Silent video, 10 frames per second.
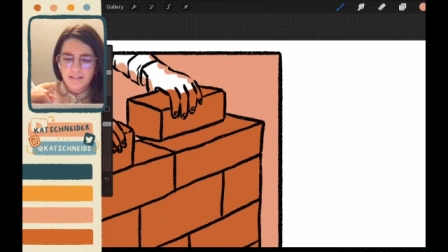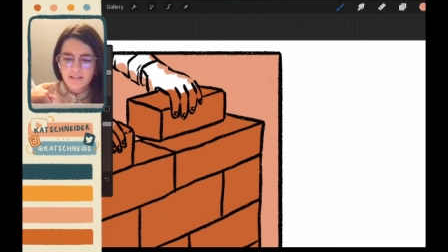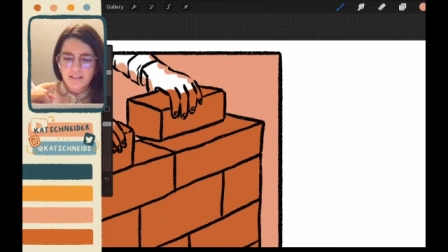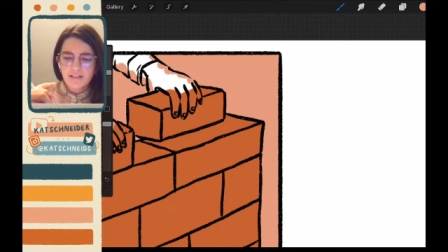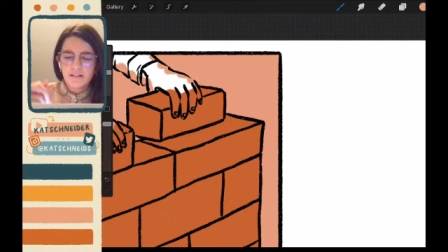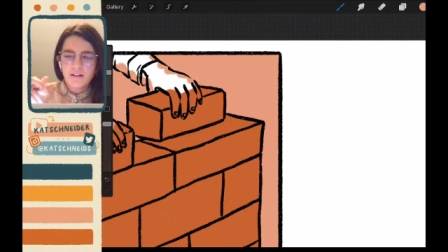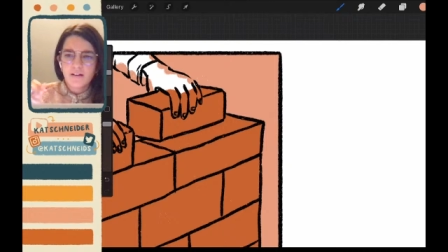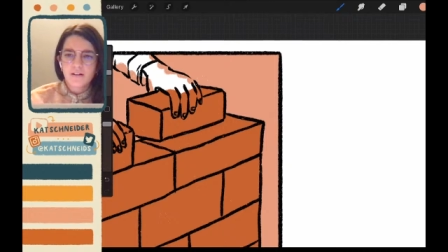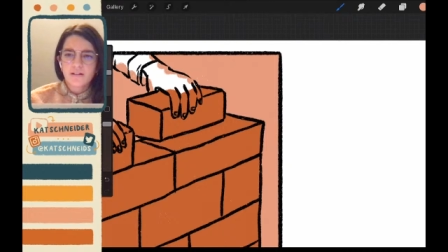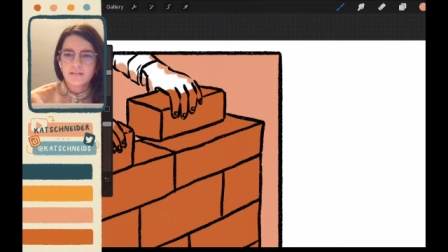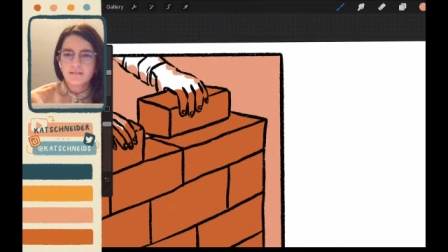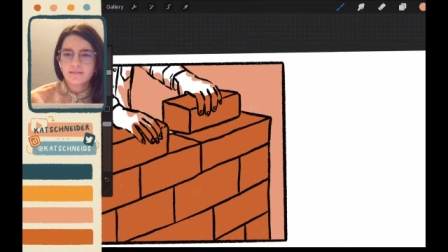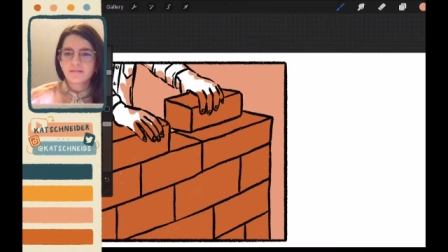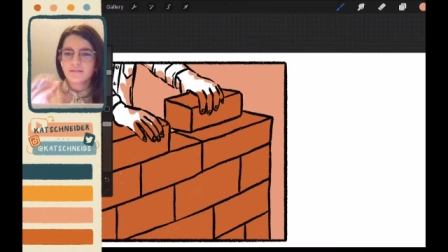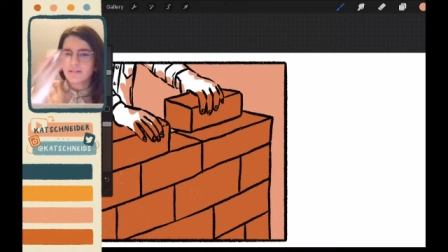See you later
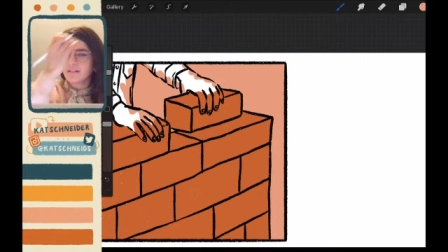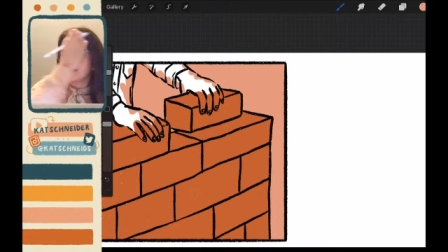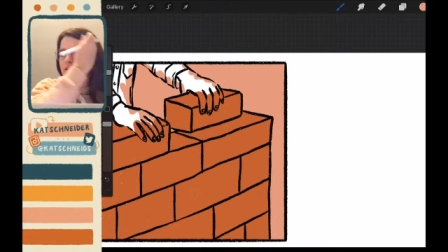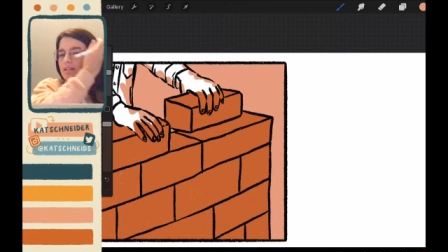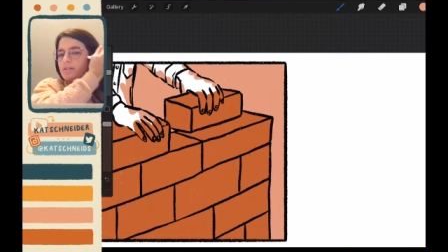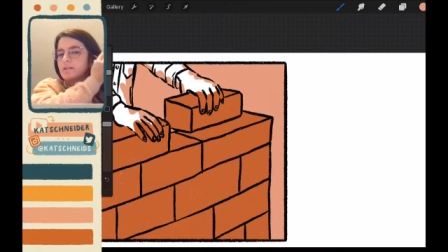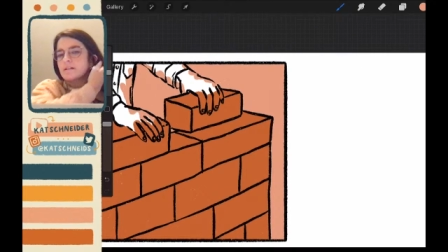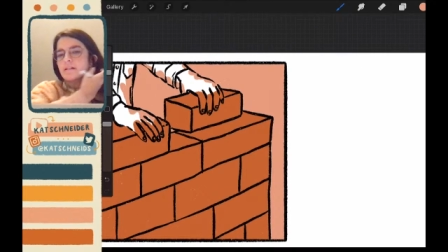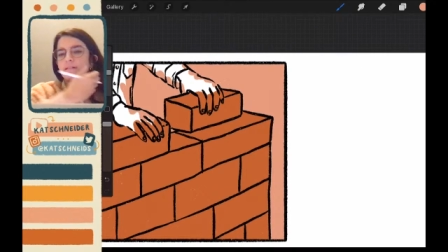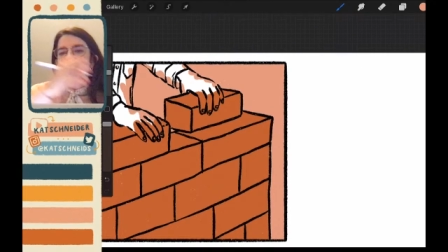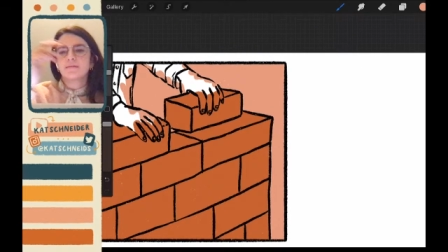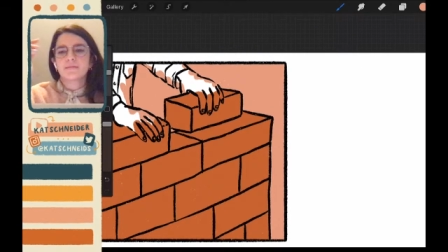on the internet.